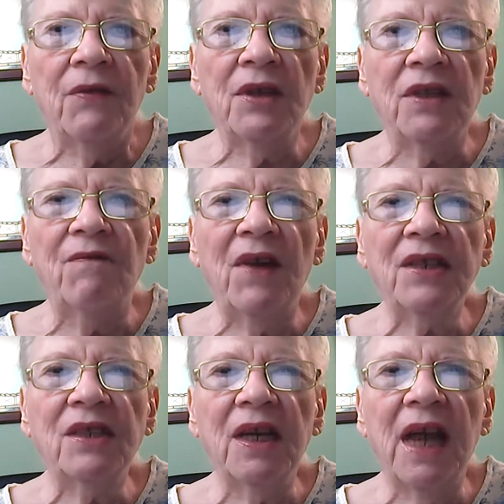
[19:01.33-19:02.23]
This
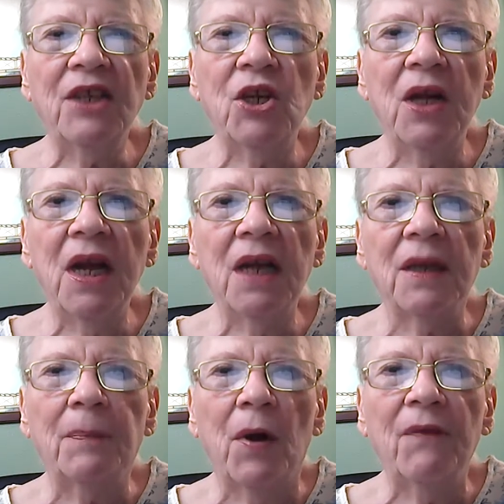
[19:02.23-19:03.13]
investigation is
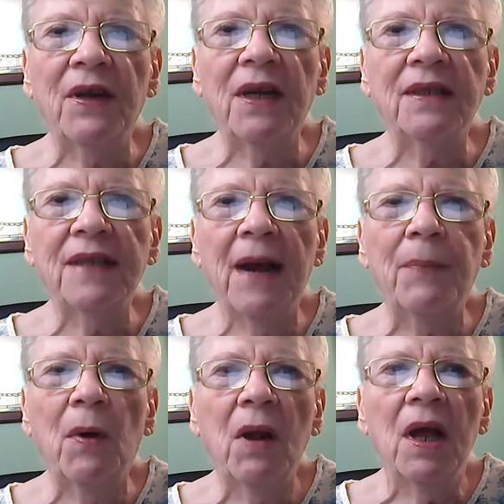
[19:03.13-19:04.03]
a perfect
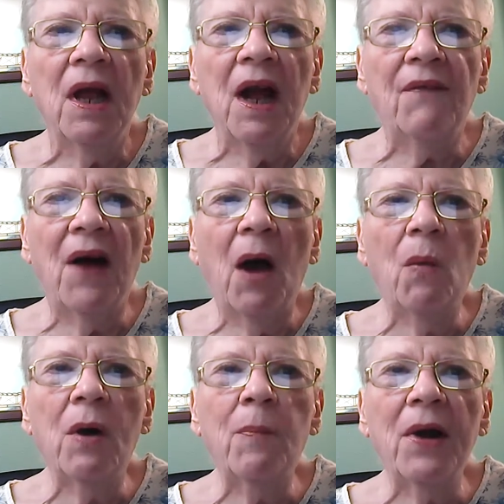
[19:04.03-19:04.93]
example of how
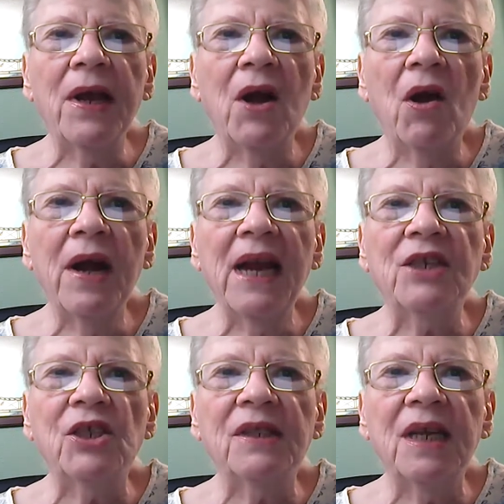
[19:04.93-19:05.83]
we're bringing our
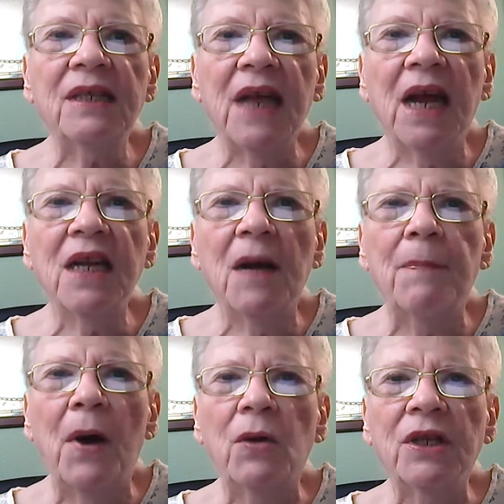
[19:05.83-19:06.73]
agencies and
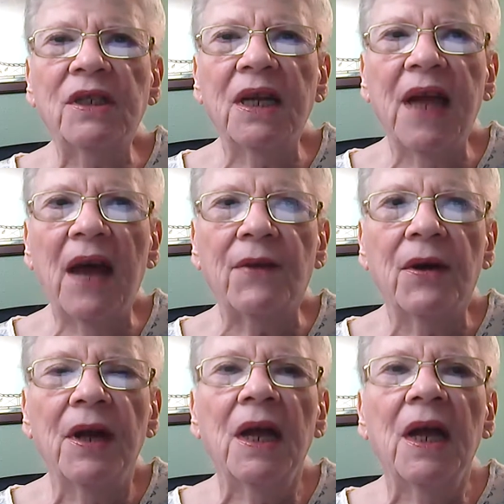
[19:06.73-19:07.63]
components
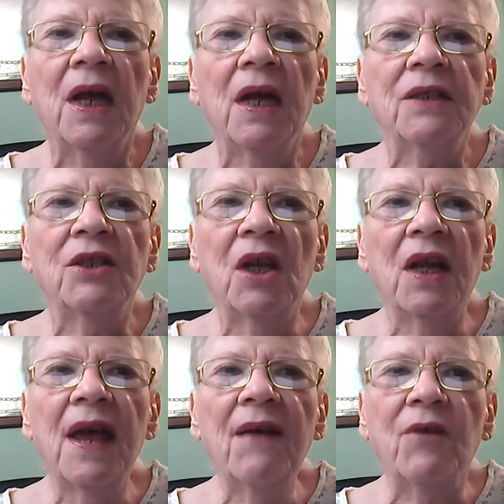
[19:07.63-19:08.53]
together to
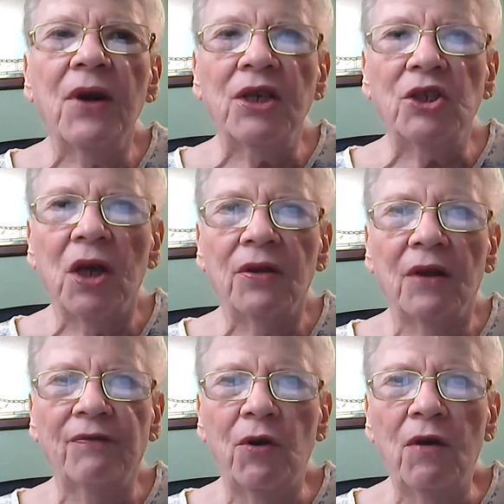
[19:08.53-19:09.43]
leverage the
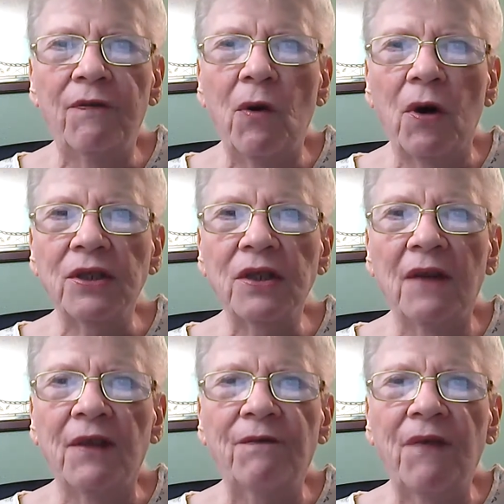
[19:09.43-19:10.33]
full force
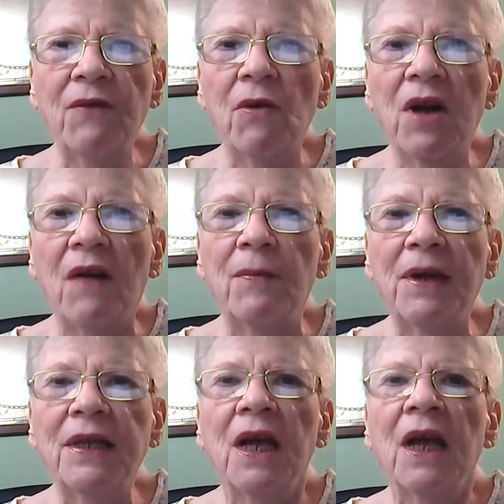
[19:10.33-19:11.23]
of the federal
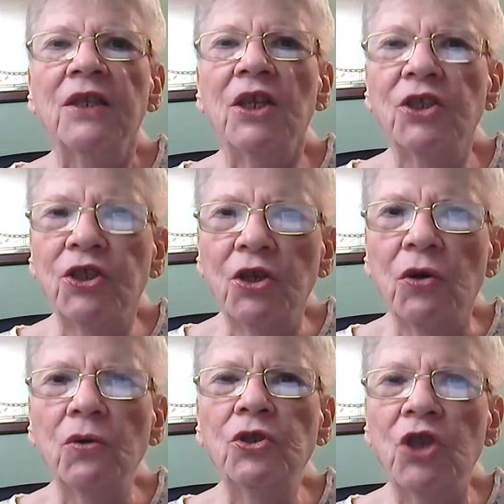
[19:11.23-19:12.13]
government to
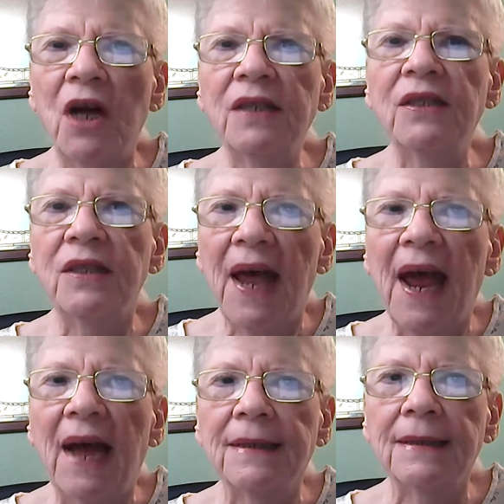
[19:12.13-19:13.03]
do just
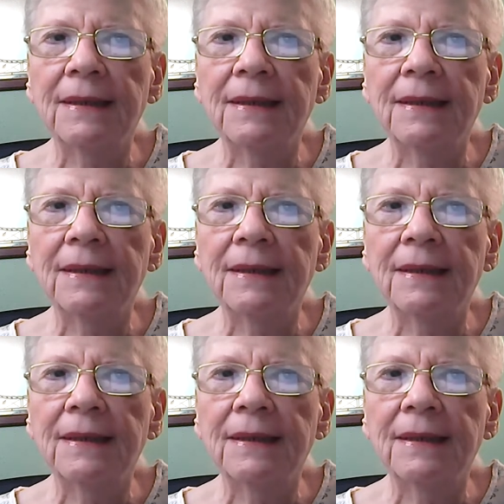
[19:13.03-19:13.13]
that."